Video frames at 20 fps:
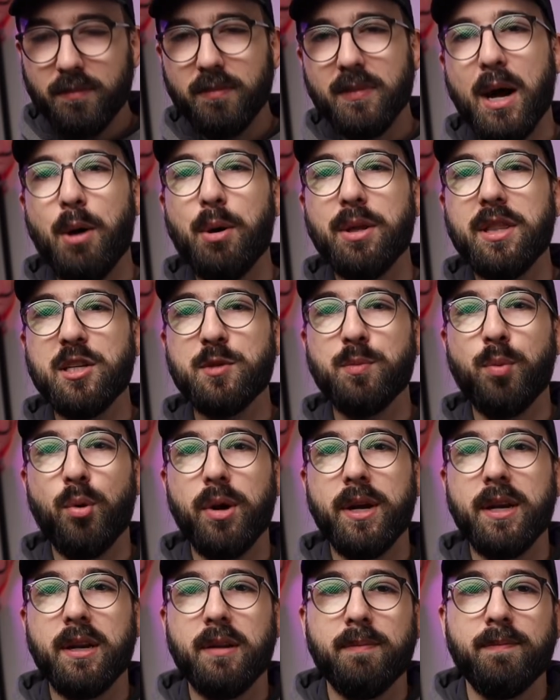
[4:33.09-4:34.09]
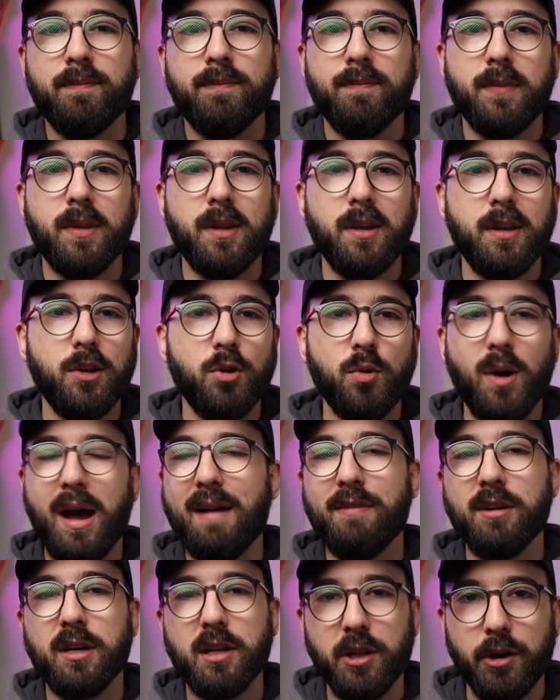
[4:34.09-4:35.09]
Now, at this point, you
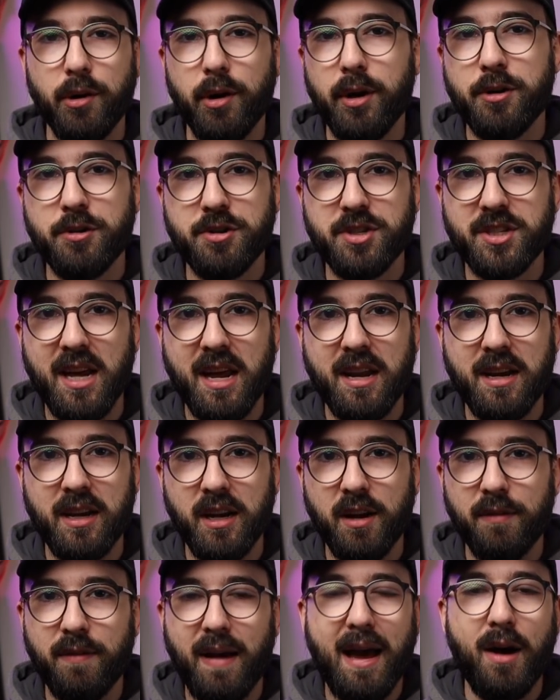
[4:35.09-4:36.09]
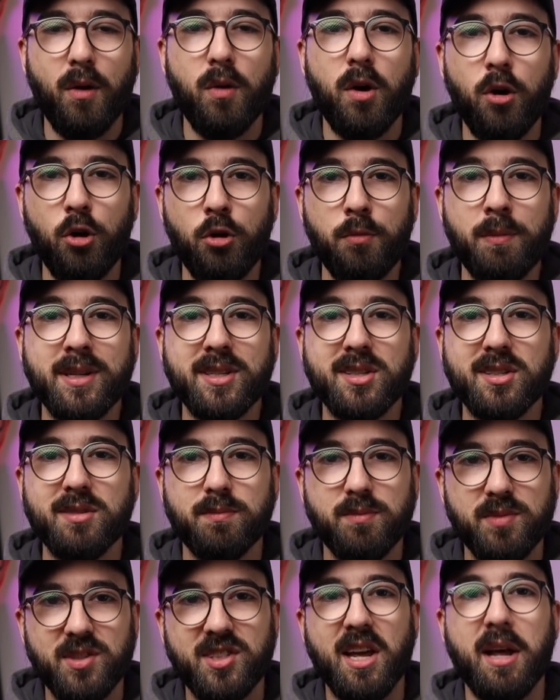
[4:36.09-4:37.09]
have a clear understanding of how Omm is
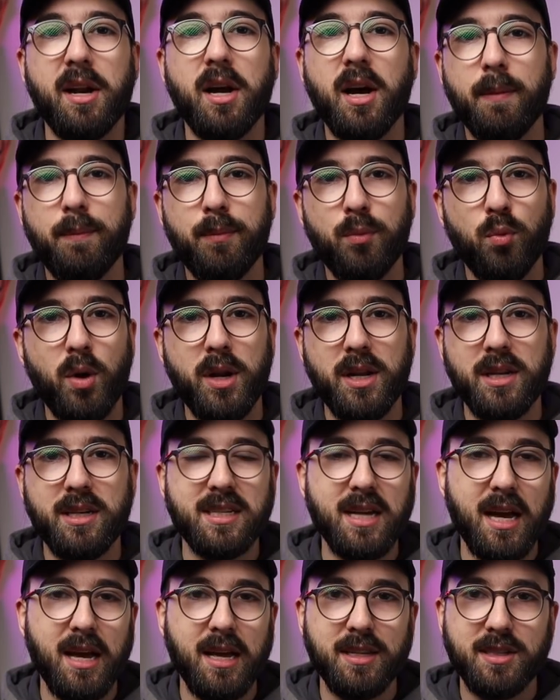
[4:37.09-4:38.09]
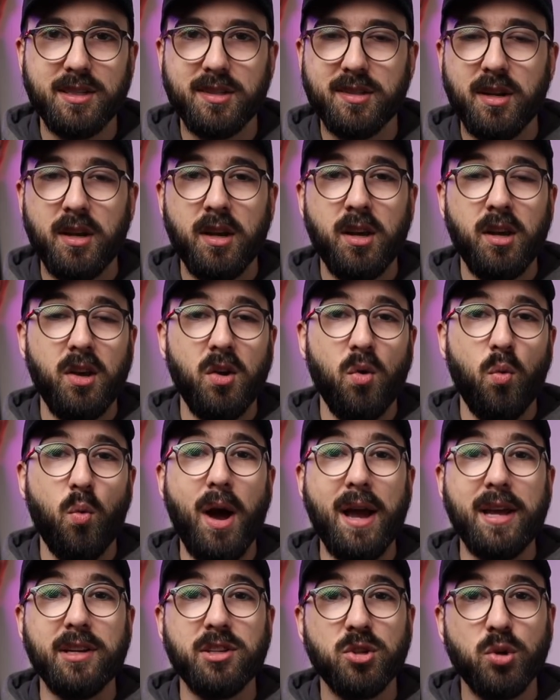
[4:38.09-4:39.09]
set up, what it does,
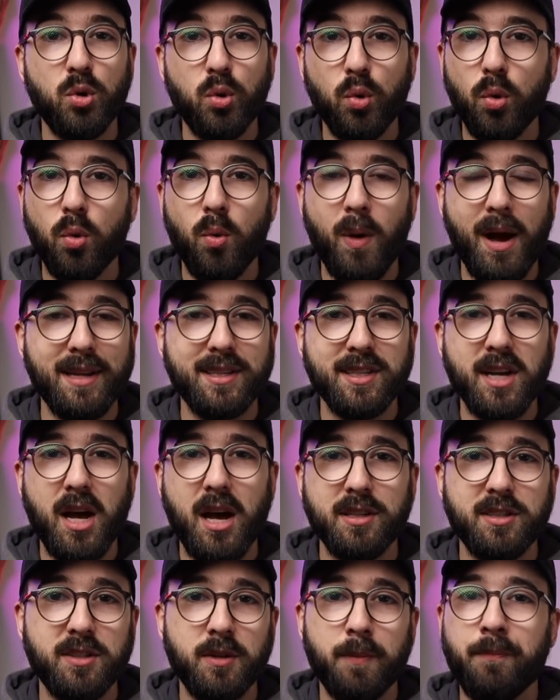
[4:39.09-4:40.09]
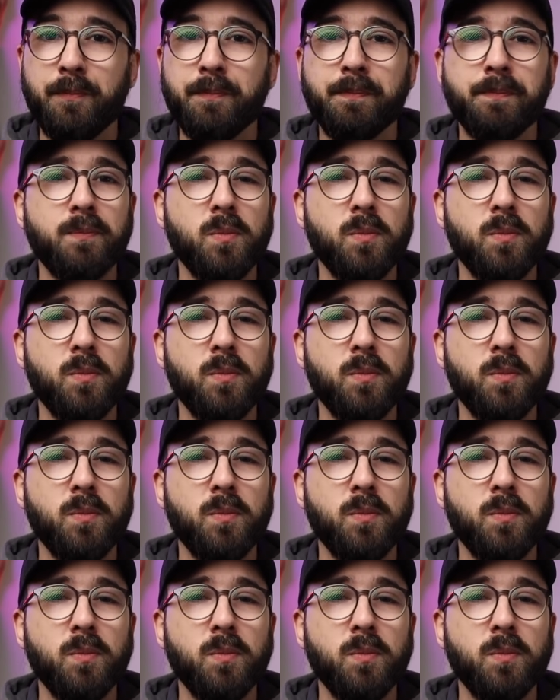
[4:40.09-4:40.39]
why it's cool, why it's awesome.